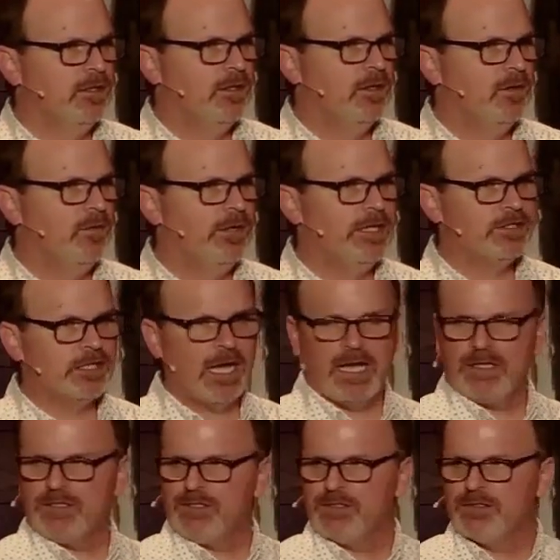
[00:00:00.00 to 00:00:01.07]
When it's
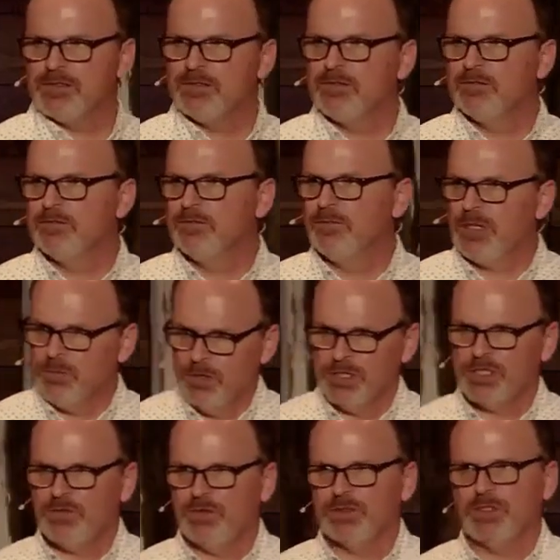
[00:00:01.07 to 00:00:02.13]
us, be
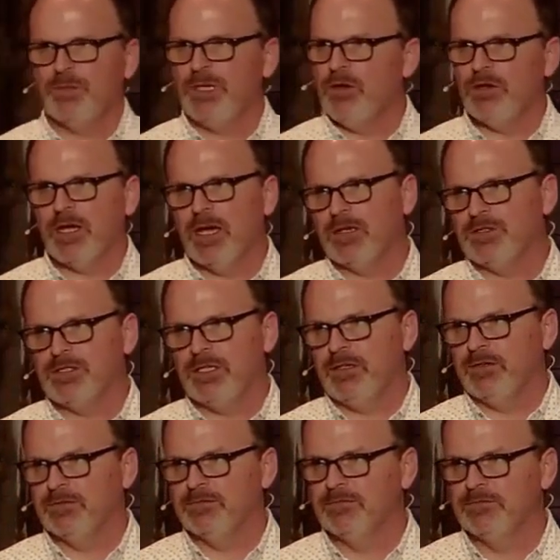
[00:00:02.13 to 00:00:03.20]
merciful to me, O God, a
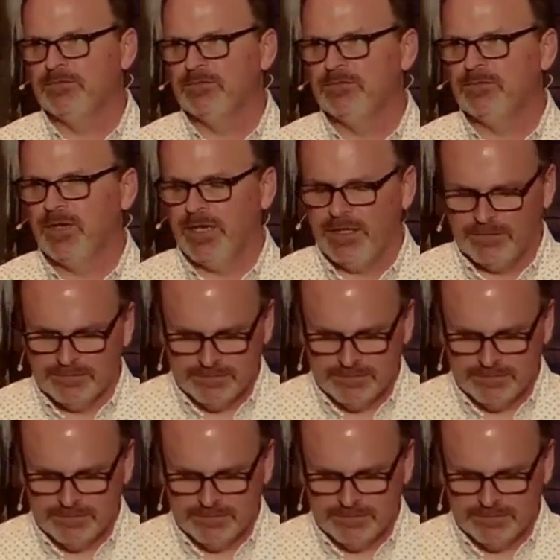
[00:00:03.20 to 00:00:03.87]
sinner. Right?